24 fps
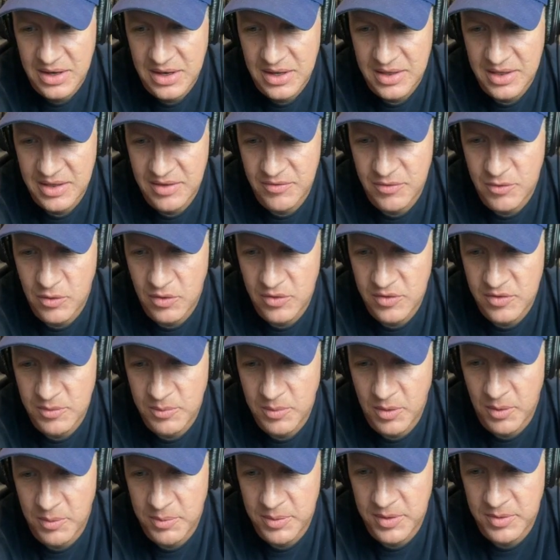And then, of course, the
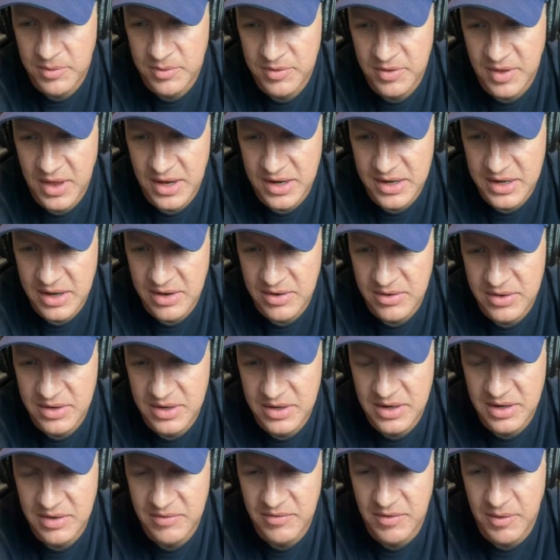bullpen was locked down,
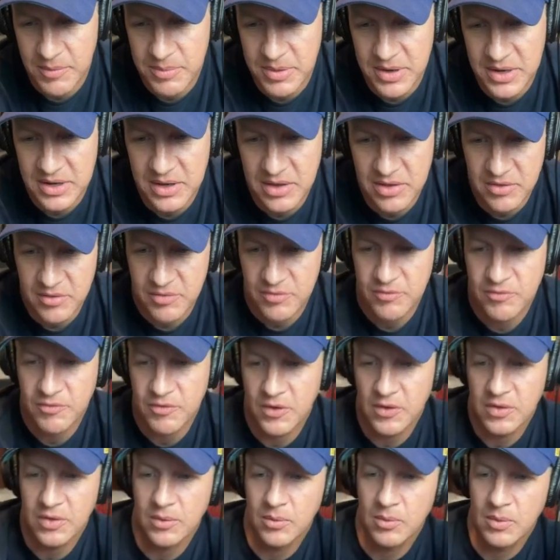didn't give up any other
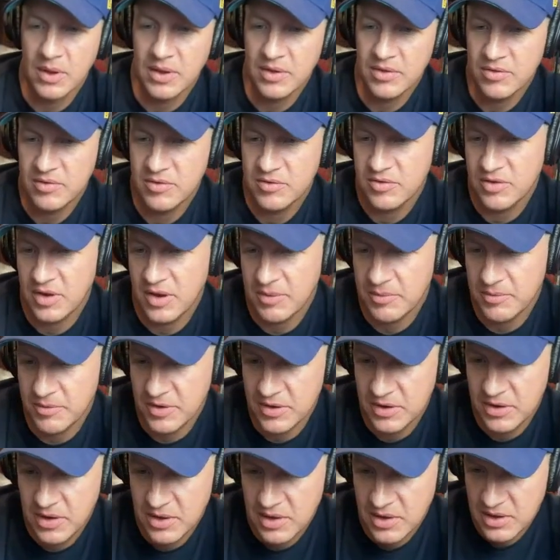further runs,
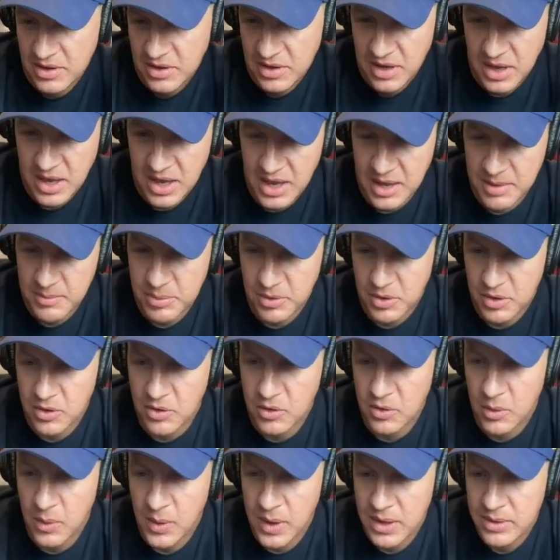Chapin and
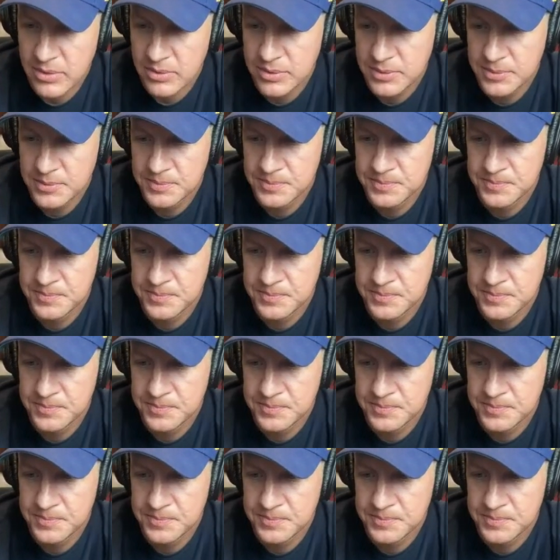Pergruo.